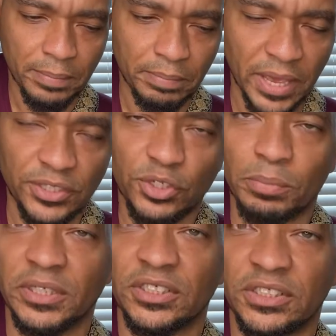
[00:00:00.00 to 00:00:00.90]
pay so
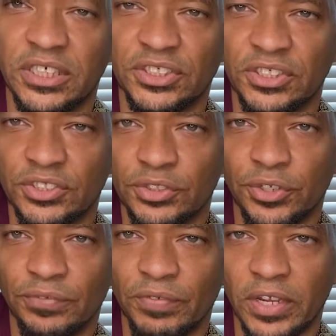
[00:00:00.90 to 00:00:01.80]
much attention to
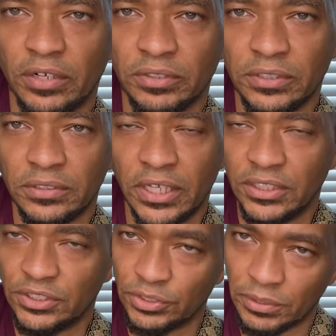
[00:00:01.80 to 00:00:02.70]
your fingering,
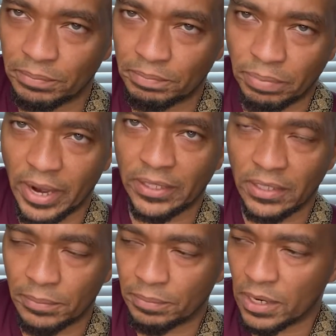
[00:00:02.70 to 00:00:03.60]
and you can
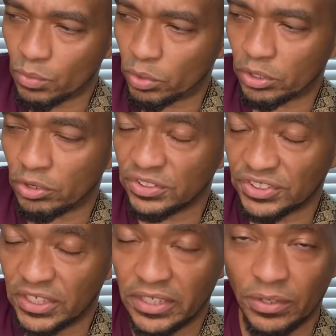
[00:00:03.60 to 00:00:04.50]
work on
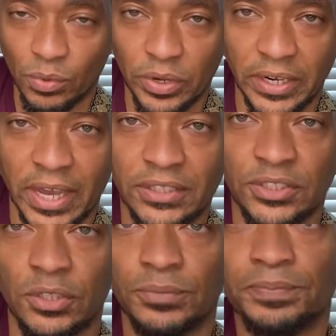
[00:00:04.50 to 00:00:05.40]
singing and whatnot.
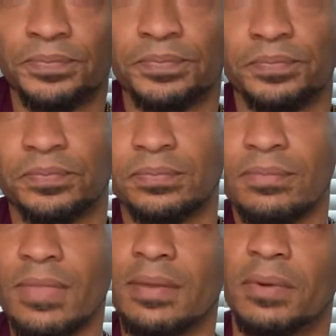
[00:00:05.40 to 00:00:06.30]
So,
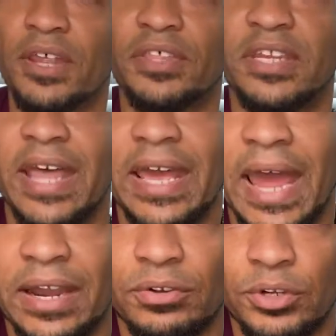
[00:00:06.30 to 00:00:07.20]
but other than that,
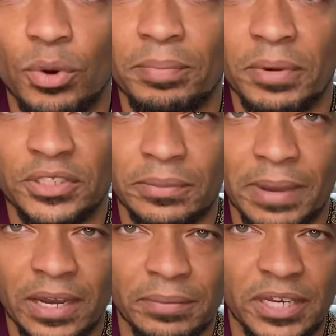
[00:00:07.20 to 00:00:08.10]
I don't know much
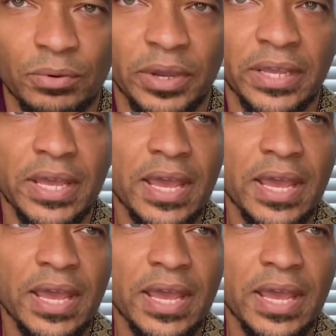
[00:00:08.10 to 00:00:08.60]
about it. Anyway,